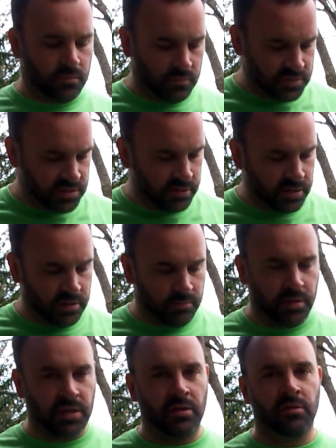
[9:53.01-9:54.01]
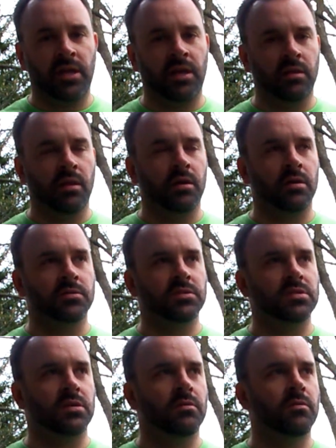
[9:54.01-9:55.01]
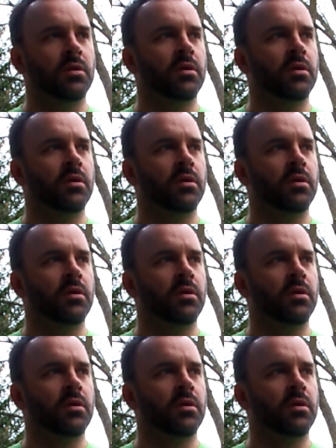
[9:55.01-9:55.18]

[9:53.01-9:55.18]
was looking, but they only had large, so